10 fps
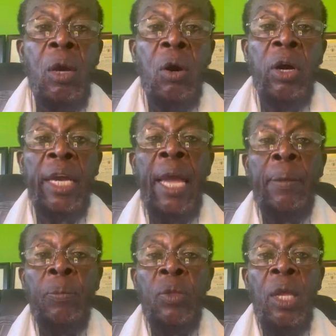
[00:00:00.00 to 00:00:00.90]

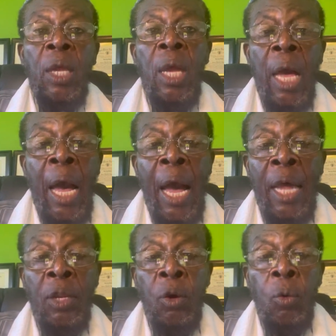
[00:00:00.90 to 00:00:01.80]
Okay?
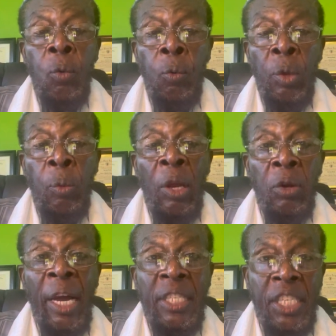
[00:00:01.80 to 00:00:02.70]
And we want
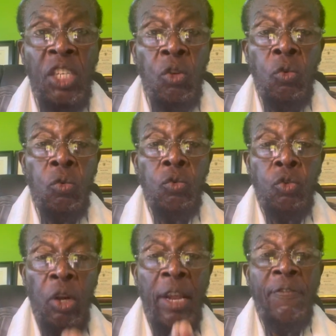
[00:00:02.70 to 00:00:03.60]
to continue
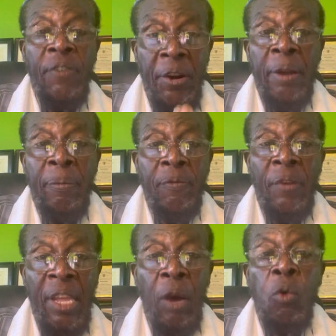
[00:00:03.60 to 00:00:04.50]
to live for him,
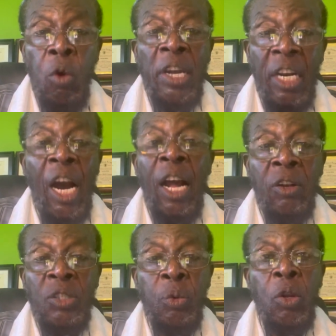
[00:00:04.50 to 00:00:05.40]
for Yahuwah he
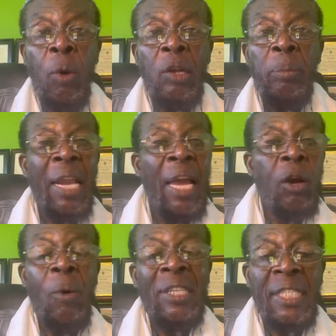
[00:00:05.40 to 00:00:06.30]
called us. We don't want to be
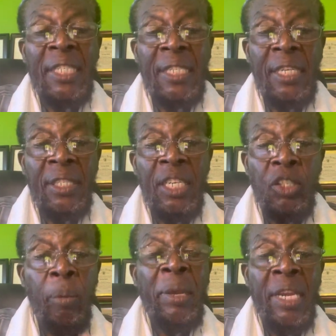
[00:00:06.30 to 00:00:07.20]
like our ancestors,
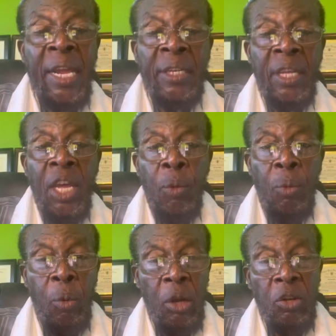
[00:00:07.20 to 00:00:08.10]

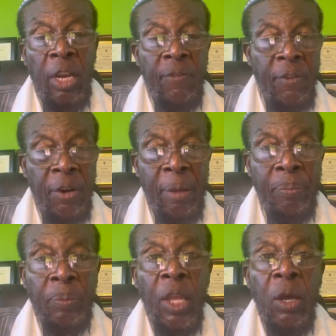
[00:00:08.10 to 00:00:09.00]
disobedient. We want to live for
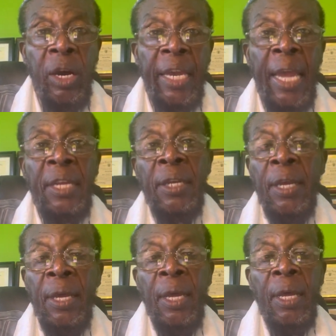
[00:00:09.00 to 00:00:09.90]
him.
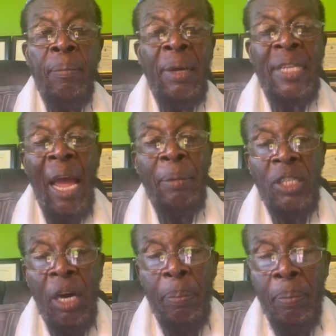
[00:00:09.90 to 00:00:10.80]
Okay? My time
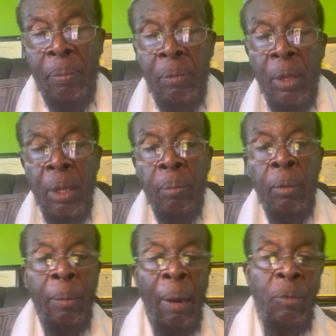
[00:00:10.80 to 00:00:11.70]
is up.
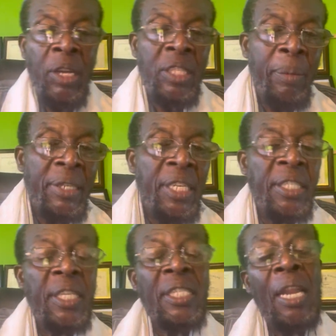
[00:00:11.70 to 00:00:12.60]
Well, my brothers and my
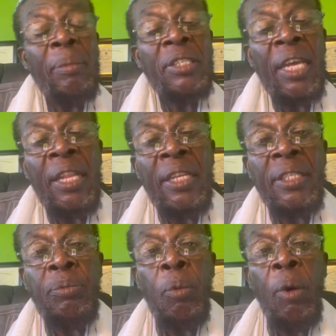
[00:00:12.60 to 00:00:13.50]
sisters, let me say
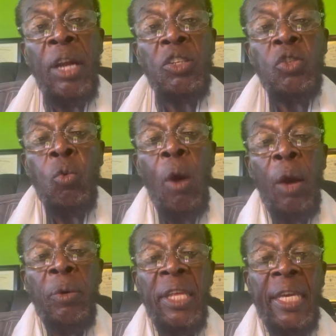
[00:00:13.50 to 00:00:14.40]
this. We want you to
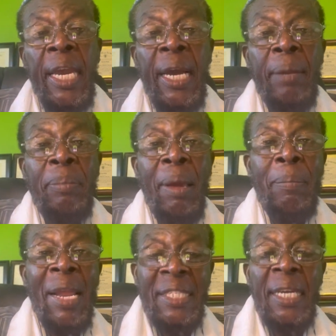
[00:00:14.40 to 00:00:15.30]
walk with the King and be a
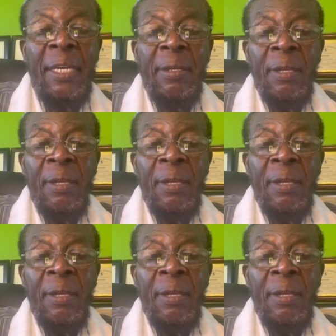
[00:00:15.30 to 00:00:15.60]
blessing.